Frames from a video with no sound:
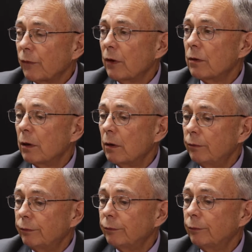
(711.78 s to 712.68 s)
So,
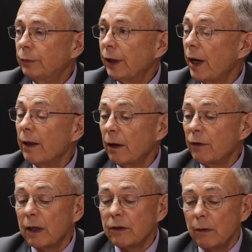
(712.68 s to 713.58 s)
but yeah,
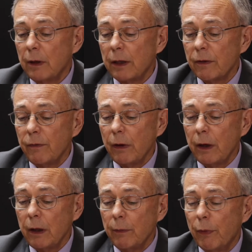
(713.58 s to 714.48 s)
that's a
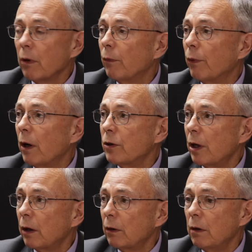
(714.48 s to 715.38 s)
very important
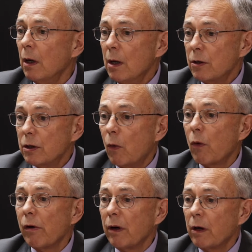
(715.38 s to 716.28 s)
project. And so
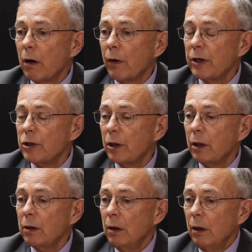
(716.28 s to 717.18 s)
we're
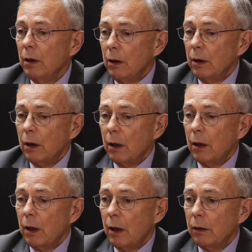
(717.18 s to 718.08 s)
encouraging
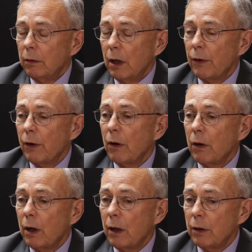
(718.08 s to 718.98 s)

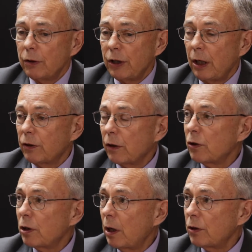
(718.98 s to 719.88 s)
other seed
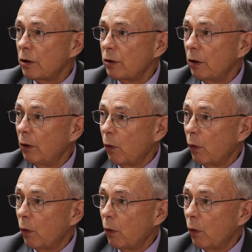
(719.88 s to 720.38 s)
associations in the